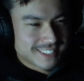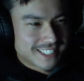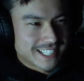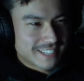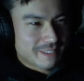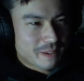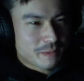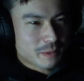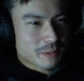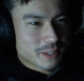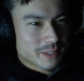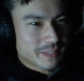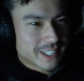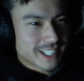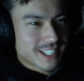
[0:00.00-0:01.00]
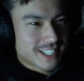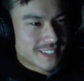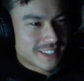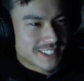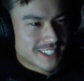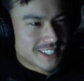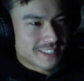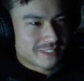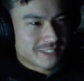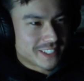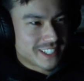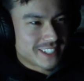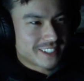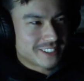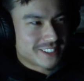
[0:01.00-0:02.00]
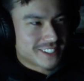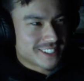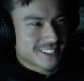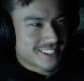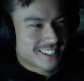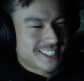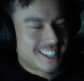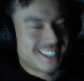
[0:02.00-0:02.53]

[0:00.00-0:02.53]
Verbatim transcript: I remember one of my comments in the video, just